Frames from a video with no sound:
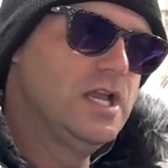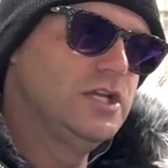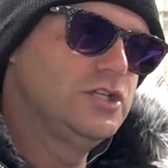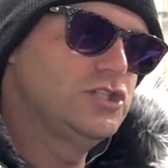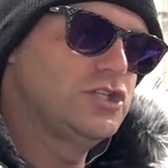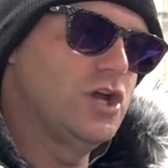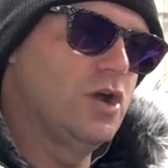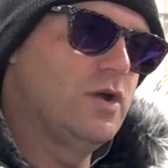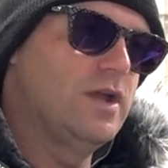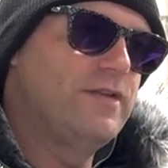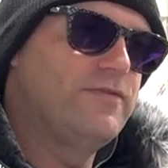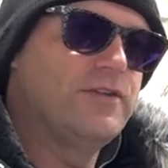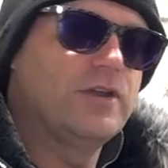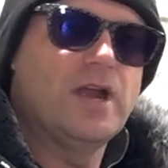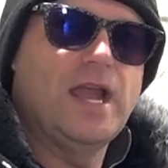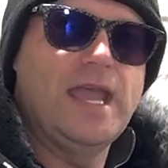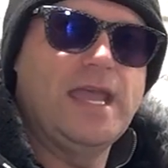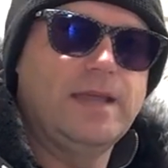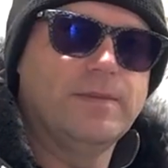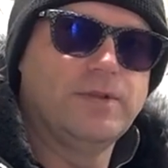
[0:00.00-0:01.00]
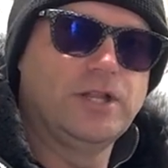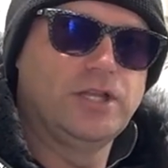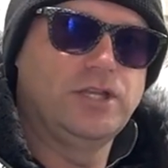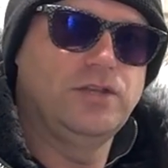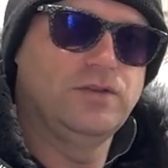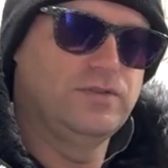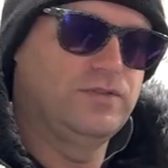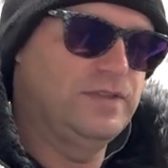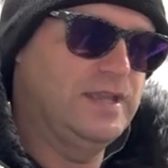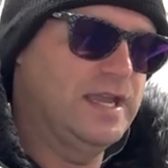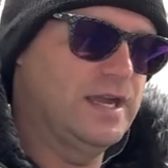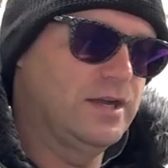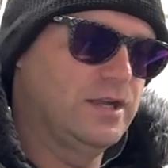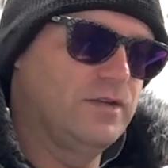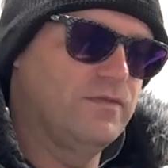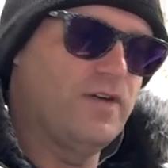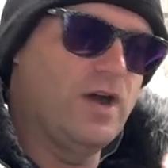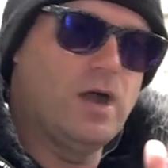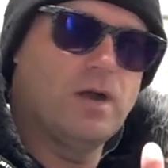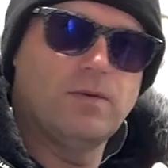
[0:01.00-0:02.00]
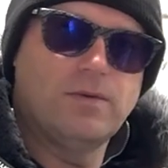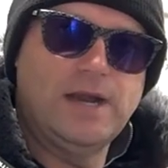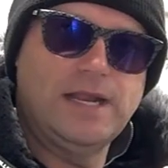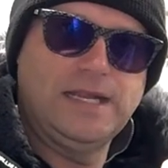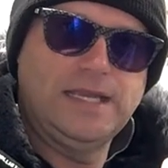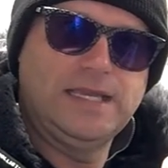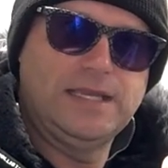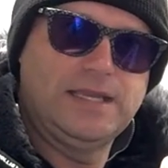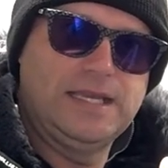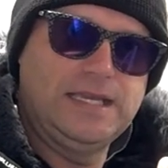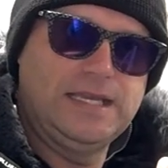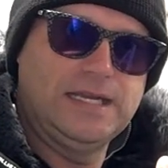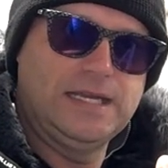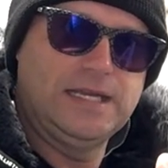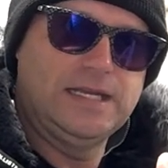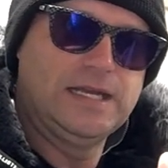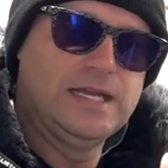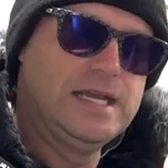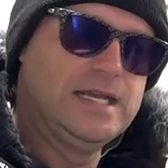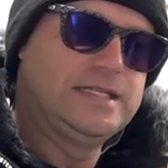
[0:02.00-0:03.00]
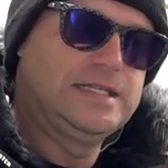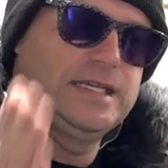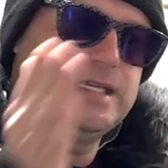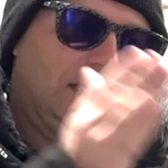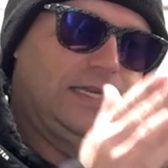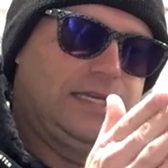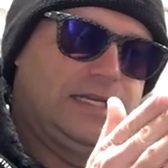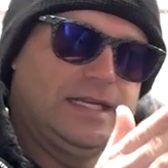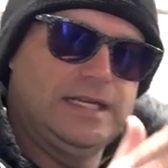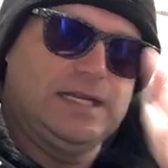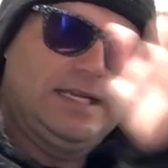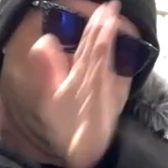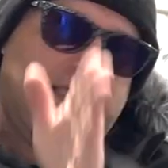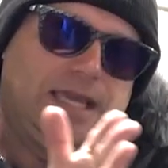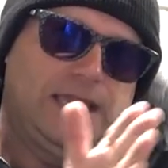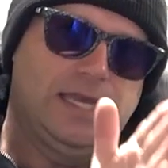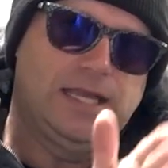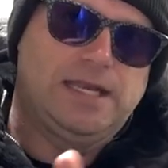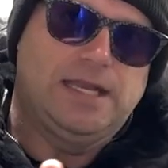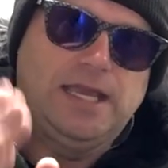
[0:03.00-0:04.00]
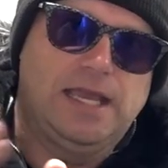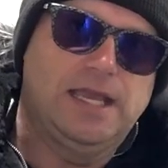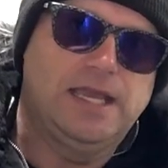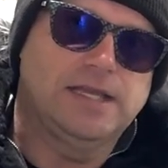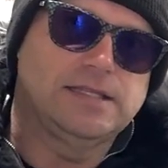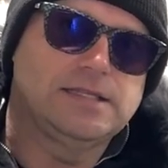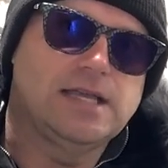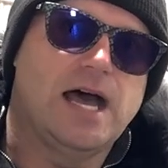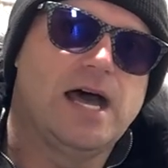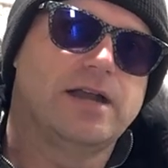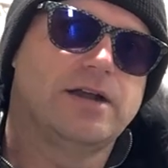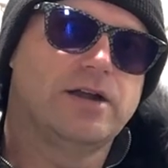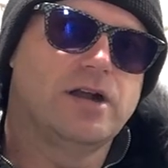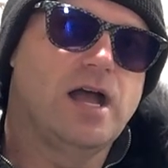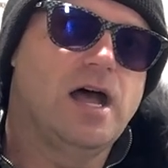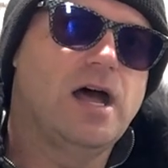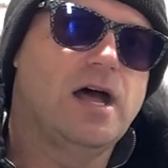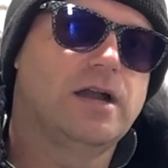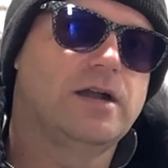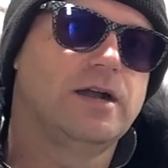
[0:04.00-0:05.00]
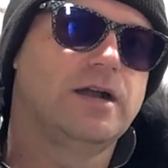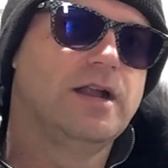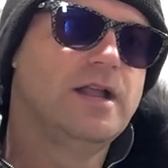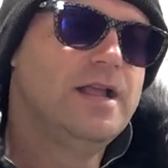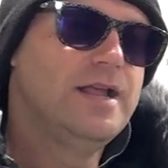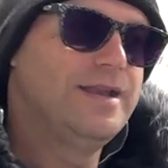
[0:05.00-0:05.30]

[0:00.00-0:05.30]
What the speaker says: So if you're able to use the air you've already heated to heat it again, it gets hotter and hotter.